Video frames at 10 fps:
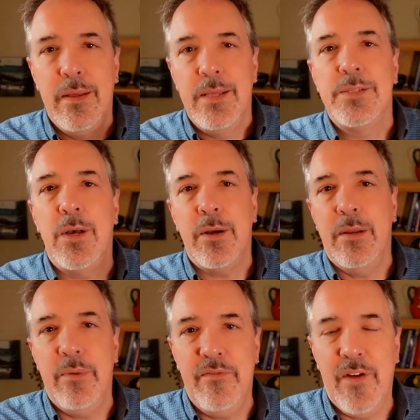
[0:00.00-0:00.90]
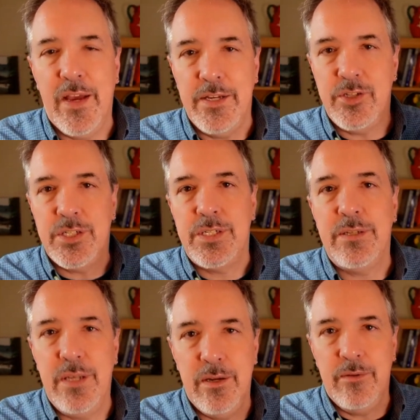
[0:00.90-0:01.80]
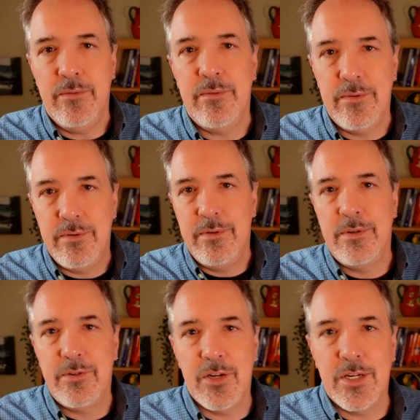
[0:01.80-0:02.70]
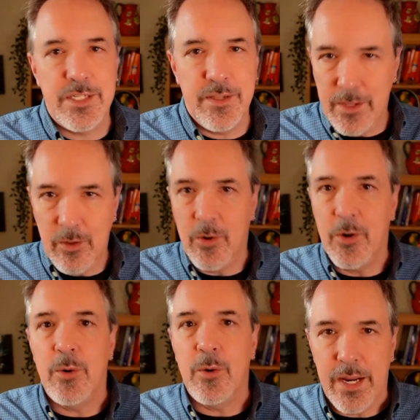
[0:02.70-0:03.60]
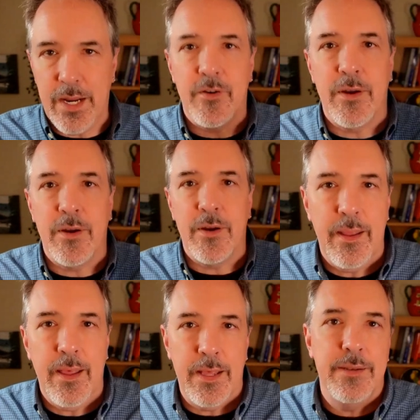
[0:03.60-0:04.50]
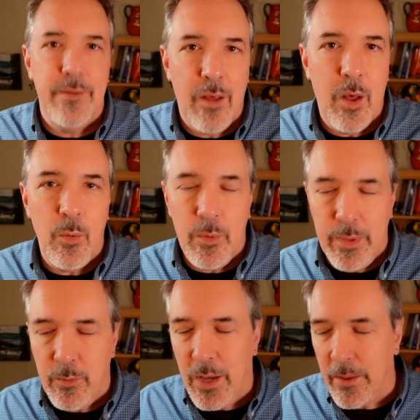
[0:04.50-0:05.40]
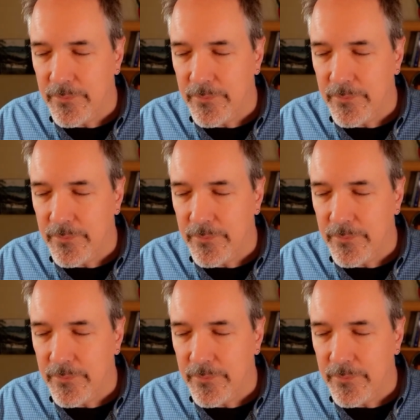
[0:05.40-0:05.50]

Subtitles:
it's all going to be fine. Just, you know, trust in the Lord or whatever, and all will be well.